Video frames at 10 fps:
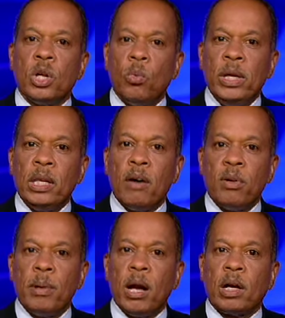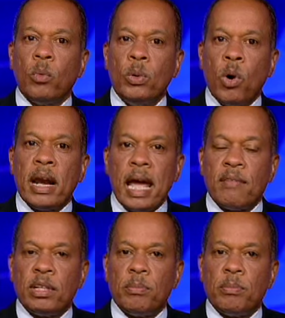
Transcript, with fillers: you know, we love America, we want to have right.